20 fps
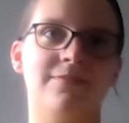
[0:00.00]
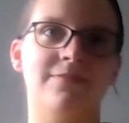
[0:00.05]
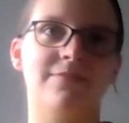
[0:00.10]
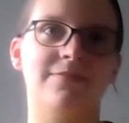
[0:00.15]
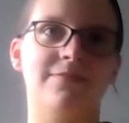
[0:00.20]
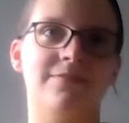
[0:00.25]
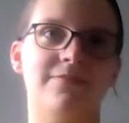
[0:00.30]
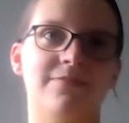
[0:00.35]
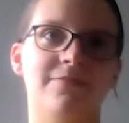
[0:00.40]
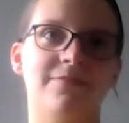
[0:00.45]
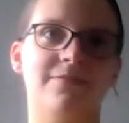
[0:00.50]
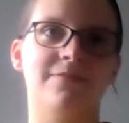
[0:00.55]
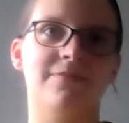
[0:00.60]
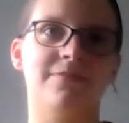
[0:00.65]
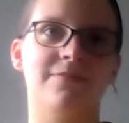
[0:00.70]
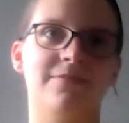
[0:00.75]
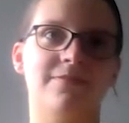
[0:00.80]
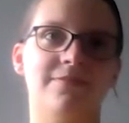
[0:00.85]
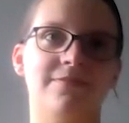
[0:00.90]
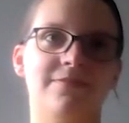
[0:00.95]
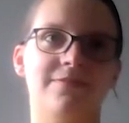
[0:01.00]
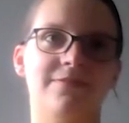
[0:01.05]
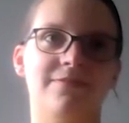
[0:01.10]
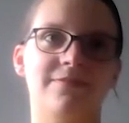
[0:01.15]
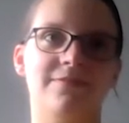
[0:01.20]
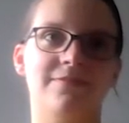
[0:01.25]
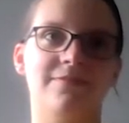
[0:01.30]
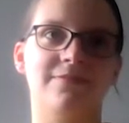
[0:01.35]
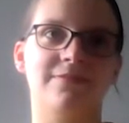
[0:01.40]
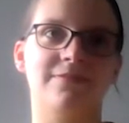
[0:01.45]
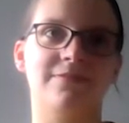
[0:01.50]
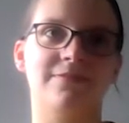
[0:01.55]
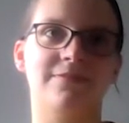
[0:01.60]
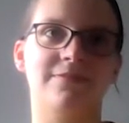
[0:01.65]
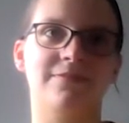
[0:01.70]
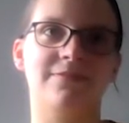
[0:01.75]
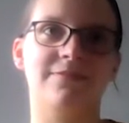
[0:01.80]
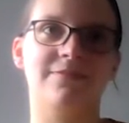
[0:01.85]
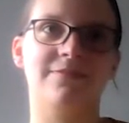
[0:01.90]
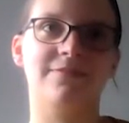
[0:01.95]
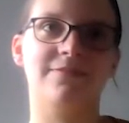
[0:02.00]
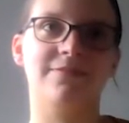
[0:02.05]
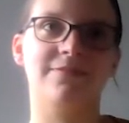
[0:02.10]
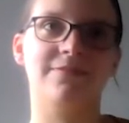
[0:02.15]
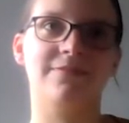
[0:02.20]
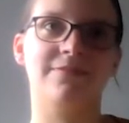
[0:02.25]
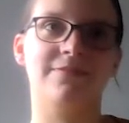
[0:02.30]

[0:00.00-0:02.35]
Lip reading: The person shown says nothing.